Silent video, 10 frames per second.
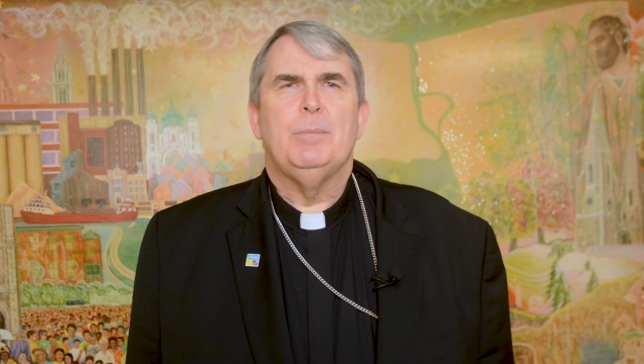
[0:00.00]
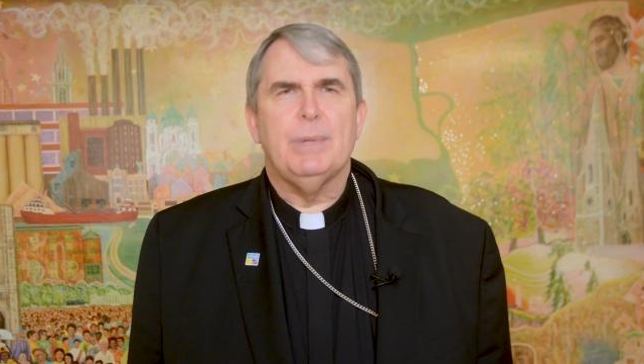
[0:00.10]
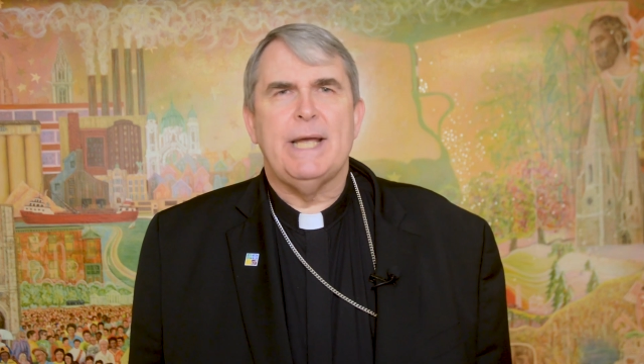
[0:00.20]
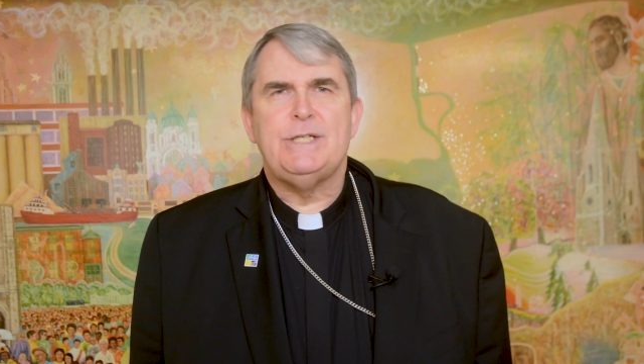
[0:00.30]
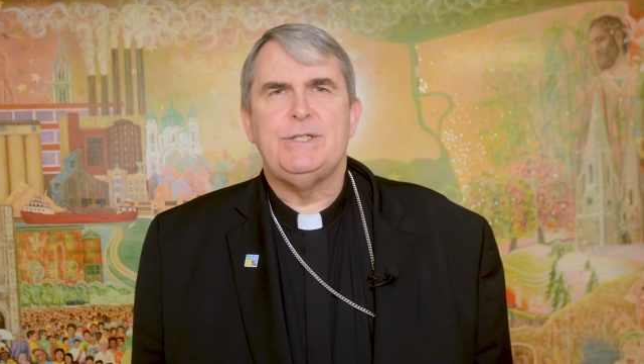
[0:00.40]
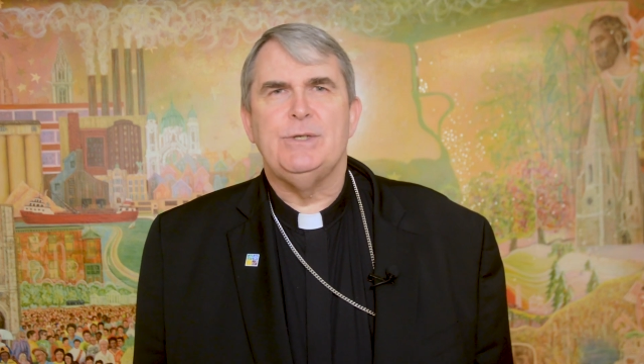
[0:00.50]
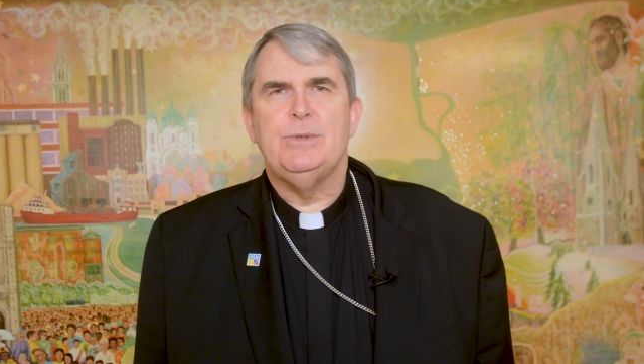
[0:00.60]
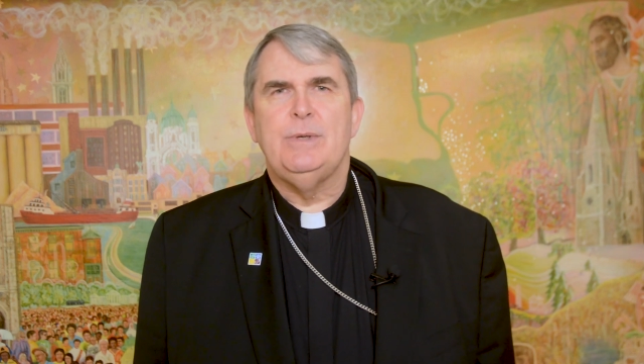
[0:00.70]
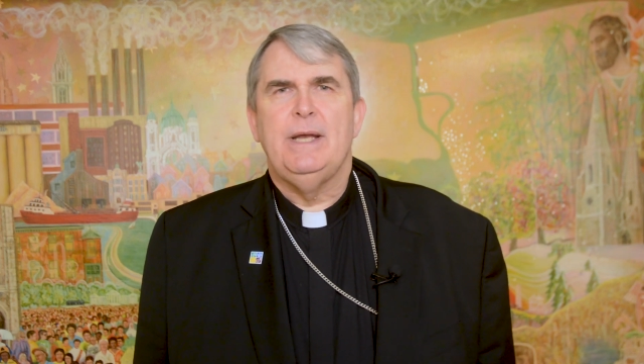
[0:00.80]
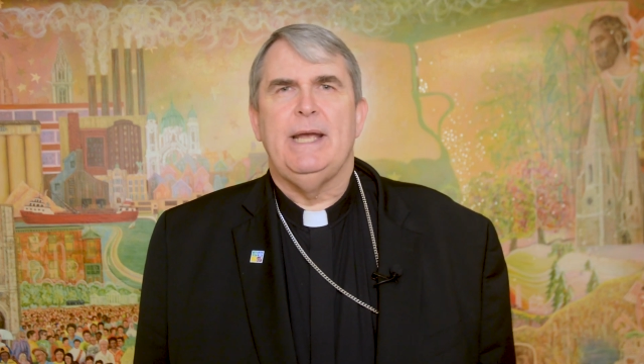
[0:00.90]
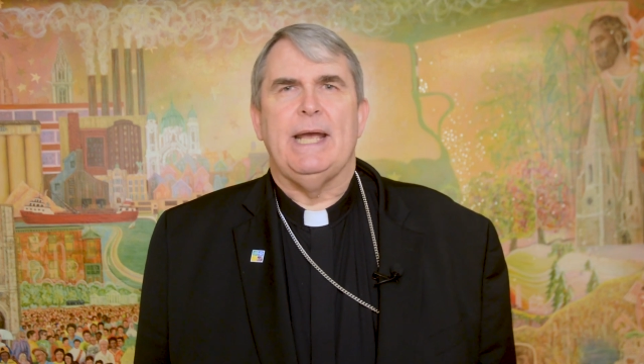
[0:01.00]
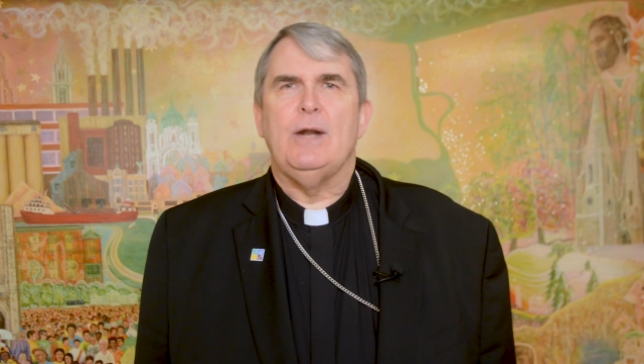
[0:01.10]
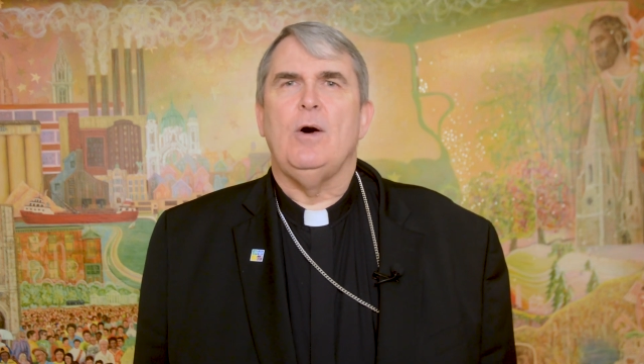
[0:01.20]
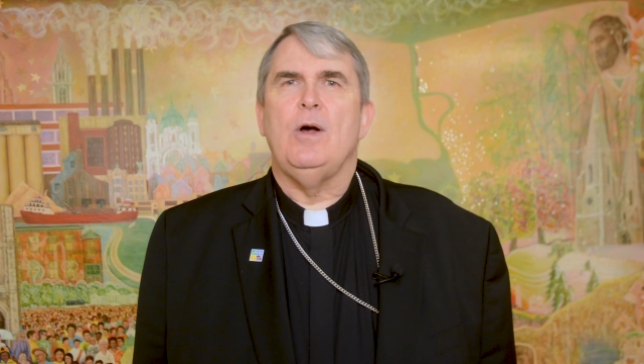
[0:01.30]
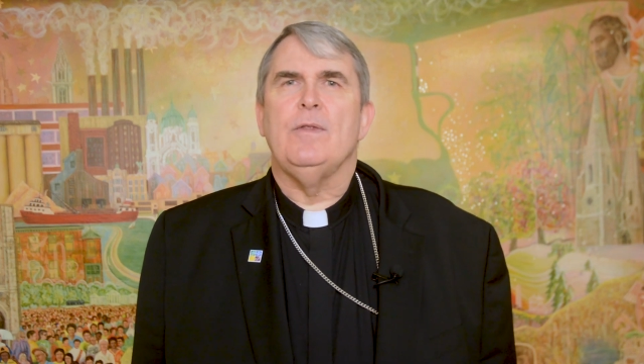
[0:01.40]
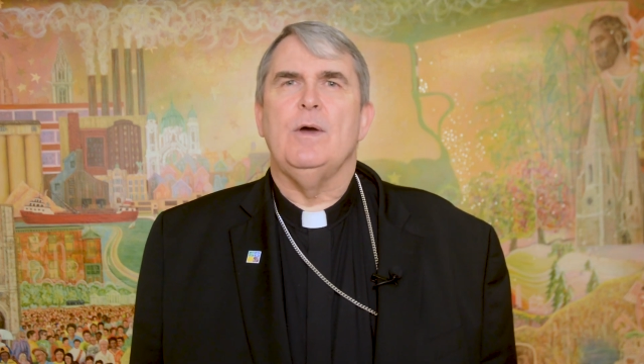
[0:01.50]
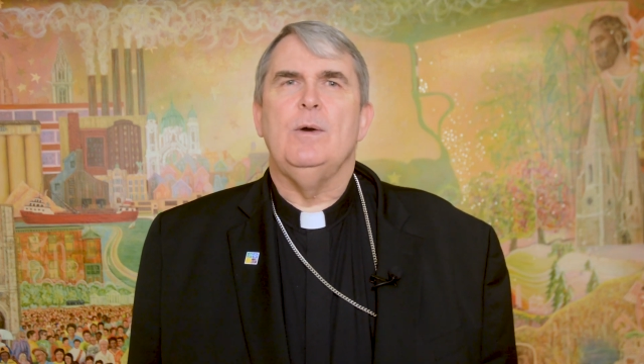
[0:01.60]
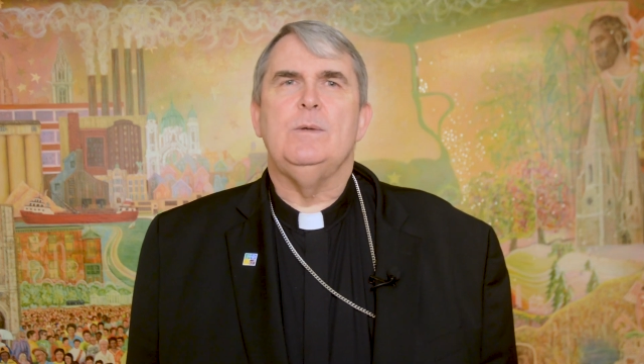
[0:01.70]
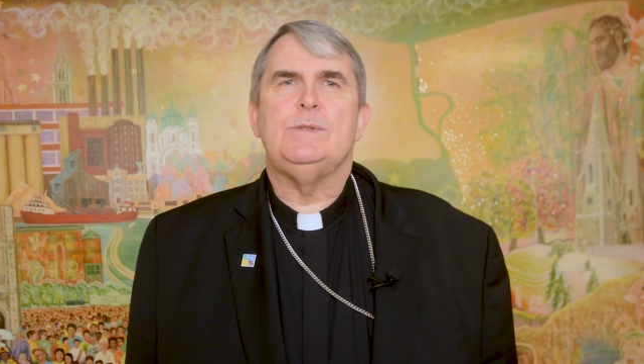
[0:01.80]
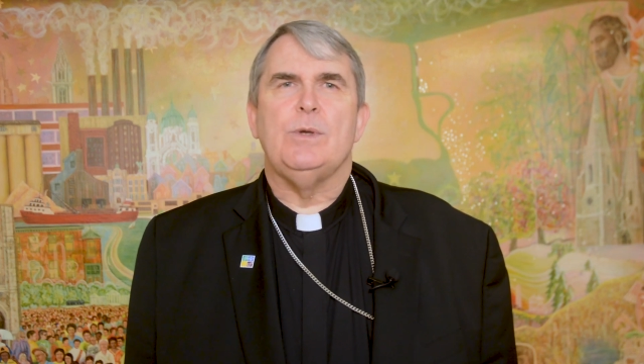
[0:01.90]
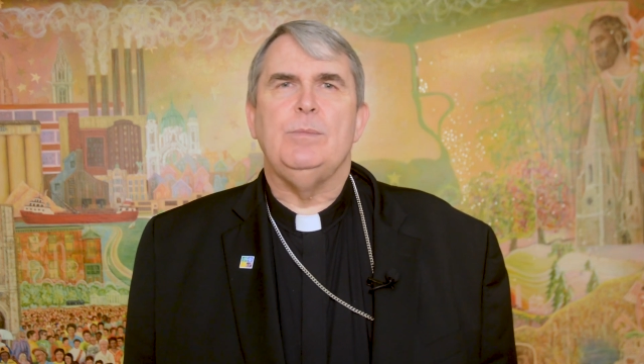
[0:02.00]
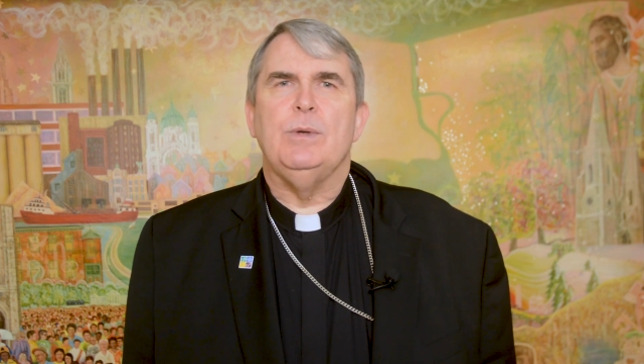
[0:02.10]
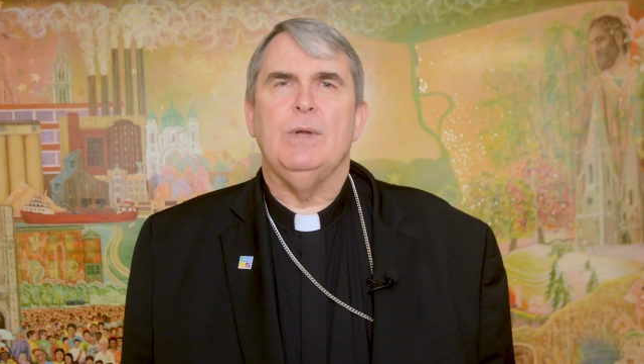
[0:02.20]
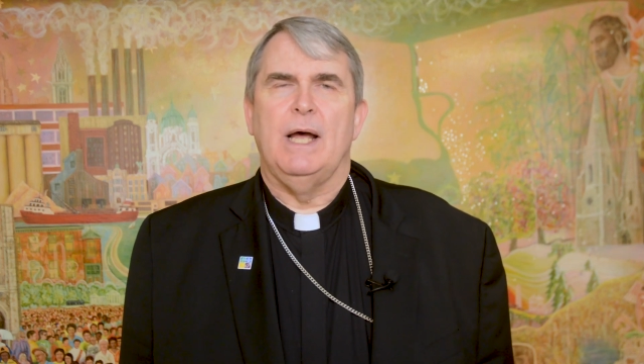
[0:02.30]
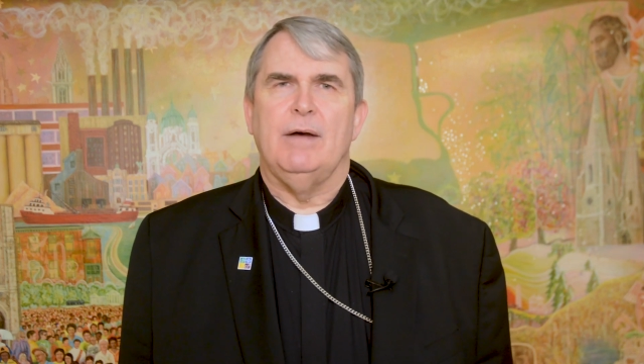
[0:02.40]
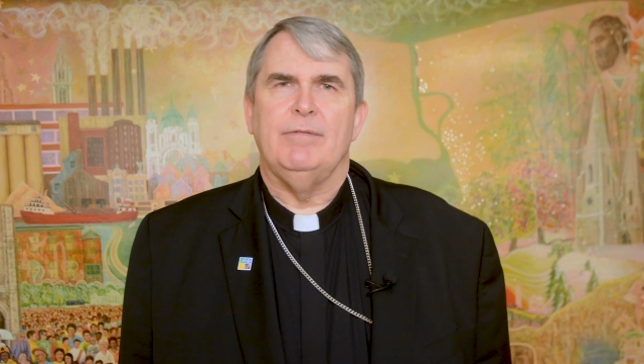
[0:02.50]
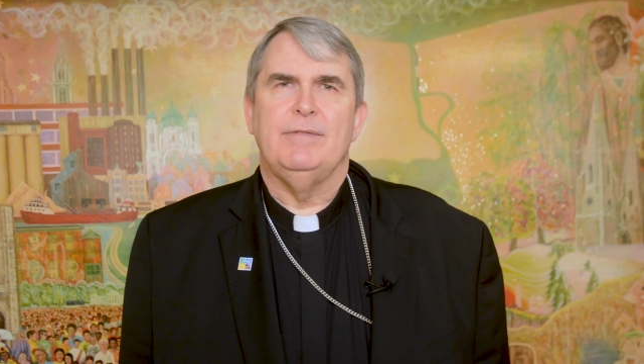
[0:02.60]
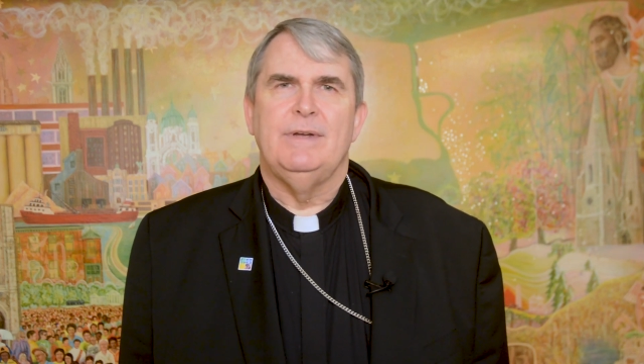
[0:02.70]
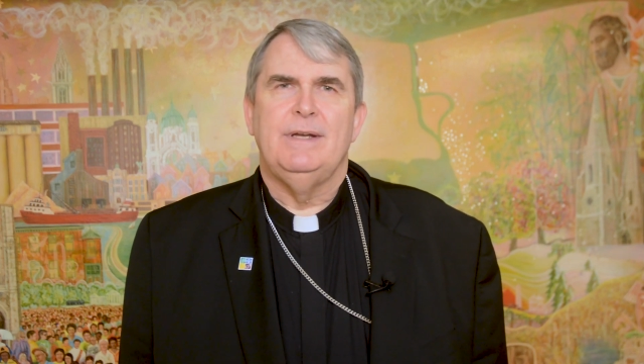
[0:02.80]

bless you and all those whom you love.